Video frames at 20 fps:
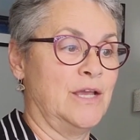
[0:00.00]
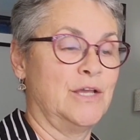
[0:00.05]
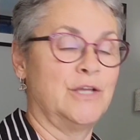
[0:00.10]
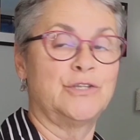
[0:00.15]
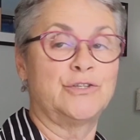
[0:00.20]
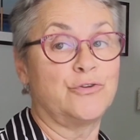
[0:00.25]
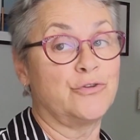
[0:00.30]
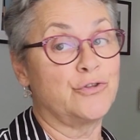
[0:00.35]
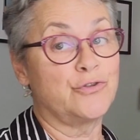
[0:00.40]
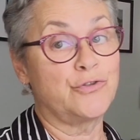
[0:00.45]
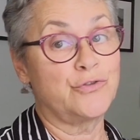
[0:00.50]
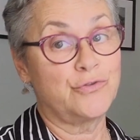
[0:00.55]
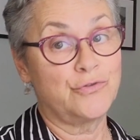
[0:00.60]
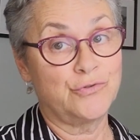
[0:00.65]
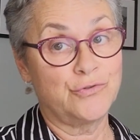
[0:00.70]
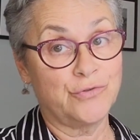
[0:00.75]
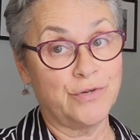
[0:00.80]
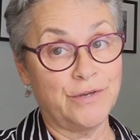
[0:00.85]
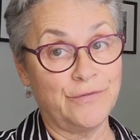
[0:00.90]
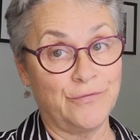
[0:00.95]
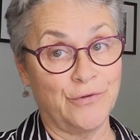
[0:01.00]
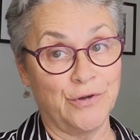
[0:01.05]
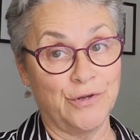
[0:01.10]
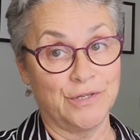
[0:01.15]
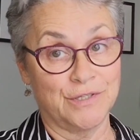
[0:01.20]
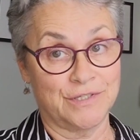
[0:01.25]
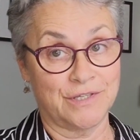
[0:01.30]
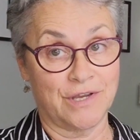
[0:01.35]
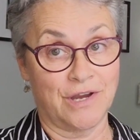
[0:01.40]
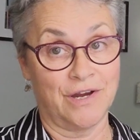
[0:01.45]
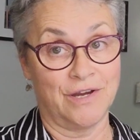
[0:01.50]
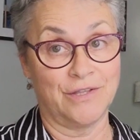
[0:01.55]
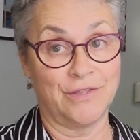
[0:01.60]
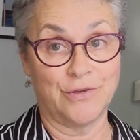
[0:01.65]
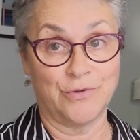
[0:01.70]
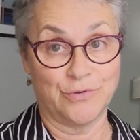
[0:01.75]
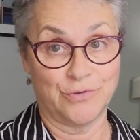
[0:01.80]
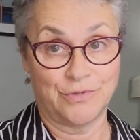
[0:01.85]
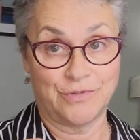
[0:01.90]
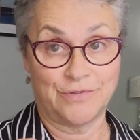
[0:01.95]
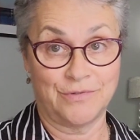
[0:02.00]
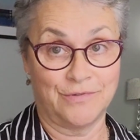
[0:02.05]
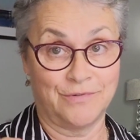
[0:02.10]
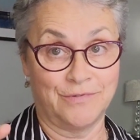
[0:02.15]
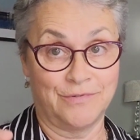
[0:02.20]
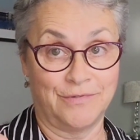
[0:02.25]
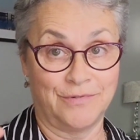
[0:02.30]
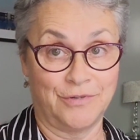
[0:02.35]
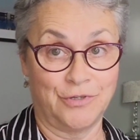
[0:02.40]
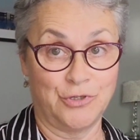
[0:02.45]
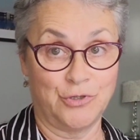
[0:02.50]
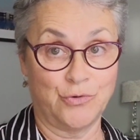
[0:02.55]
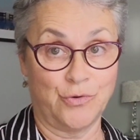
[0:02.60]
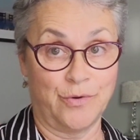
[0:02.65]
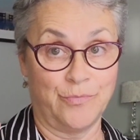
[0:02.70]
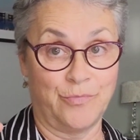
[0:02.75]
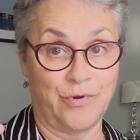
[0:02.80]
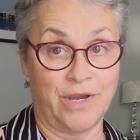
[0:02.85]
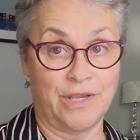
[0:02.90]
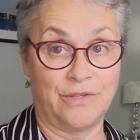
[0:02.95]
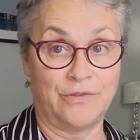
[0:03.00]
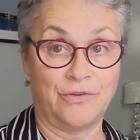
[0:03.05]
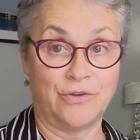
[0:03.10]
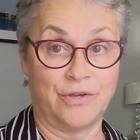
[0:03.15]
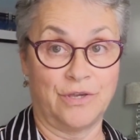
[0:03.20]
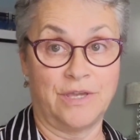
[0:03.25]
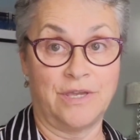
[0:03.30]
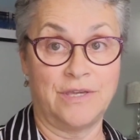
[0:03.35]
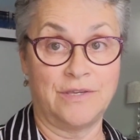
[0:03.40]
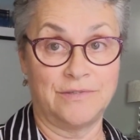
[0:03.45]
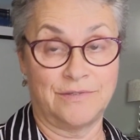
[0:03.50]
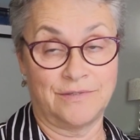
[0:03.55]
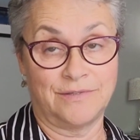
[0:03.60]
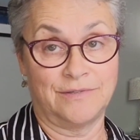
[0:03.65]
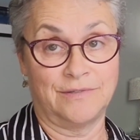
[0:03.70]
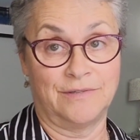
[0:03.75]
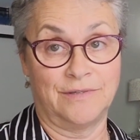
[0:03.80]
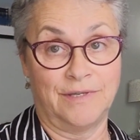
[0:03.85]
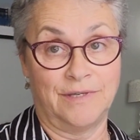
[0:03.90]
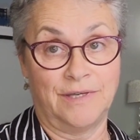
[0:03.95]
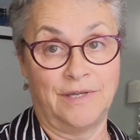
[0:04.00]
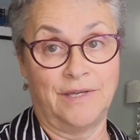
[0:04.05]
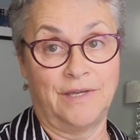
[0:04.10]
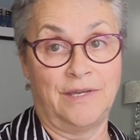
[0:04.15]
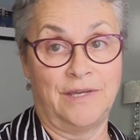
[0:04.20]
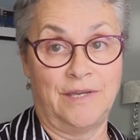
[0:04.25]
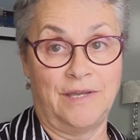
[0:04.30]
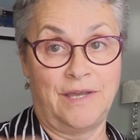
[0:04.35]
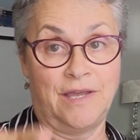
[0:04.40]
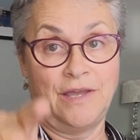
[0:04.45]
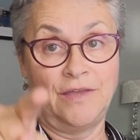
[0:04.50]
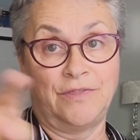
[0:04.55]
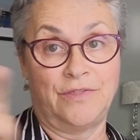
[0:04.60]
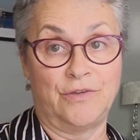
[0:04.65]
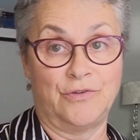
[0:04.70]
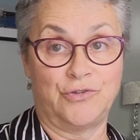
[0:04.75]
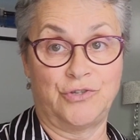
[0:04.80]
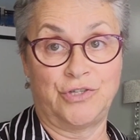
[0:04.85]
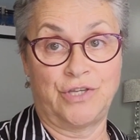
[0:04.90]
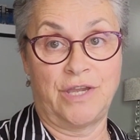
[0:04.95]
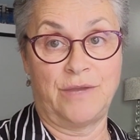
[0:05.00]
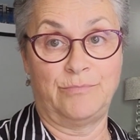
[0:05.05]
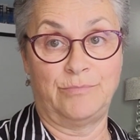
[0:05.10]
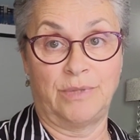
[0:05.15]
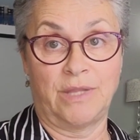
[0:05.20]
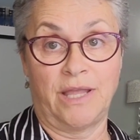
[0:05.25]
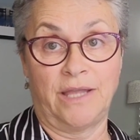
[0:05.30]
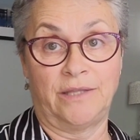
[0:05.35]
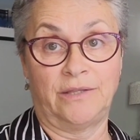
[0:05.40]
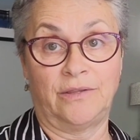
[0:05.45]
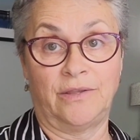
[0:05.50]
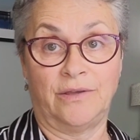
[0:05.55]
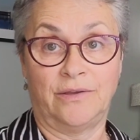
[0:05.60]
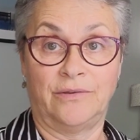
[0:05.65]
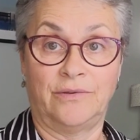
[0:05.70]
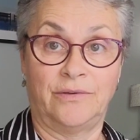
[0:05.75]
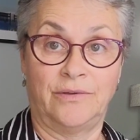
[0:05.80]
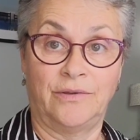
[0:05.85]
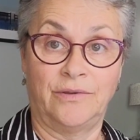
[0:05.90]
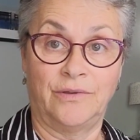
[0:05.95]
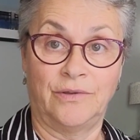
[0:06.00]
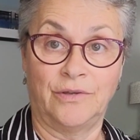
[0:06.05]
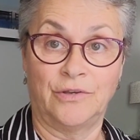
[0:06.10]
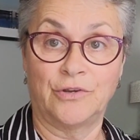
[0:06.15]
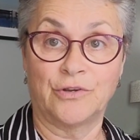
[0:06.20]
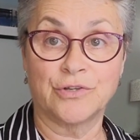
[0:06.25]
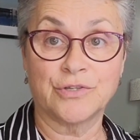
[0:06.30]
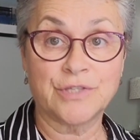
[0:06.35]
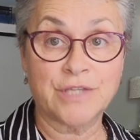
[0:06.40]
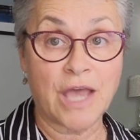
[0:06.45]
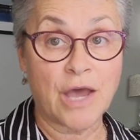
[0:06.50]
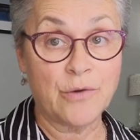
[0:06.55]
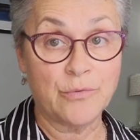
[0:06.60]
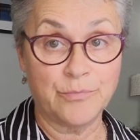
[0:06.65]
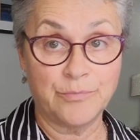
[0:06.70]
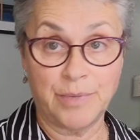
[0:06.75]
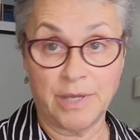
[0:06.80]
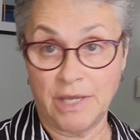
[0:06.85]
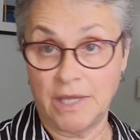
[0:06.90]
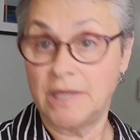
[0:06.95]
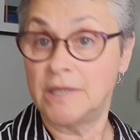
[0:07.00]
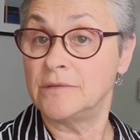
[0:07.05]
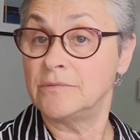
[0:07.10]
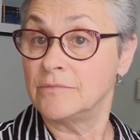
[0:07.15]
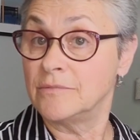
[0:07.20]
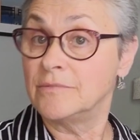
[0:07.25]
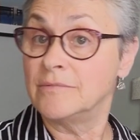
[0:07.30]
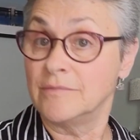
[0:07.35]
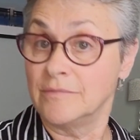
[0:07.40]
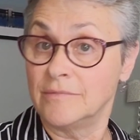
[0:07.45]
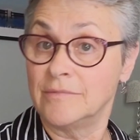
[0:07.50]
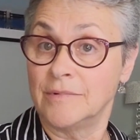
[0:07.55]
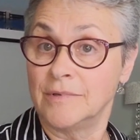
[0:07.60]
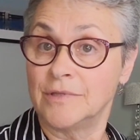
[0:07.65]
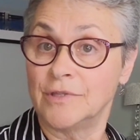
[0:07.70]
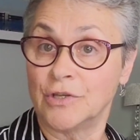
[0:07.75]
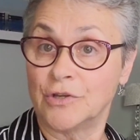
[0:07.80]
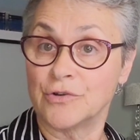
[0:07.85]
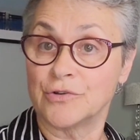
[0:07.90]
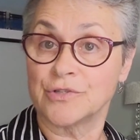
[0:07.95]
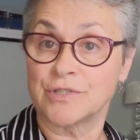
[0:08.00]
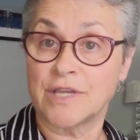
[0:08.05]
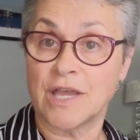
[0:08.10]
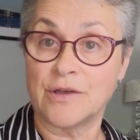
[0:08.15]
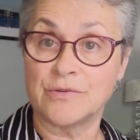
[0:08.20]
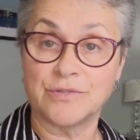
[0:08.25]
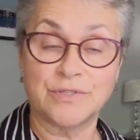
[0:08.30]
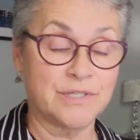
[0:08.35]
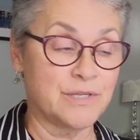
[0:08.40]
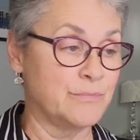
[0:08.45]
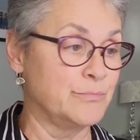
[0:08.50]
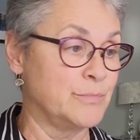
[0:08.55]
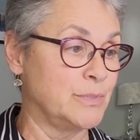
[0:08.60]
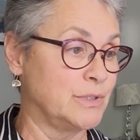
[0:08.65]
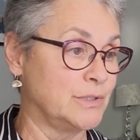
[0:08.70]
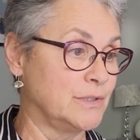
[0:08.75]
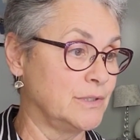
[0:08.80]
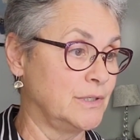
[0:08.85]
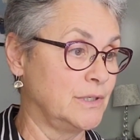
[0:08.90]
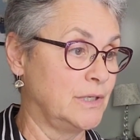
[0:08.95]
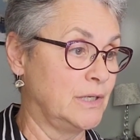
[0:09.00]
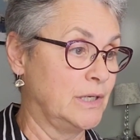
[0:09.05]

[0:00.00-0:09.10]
So, the trefoils are those shortbread cookies, and they're shaped like the Girl Scout pin, the Girl Scout symbol.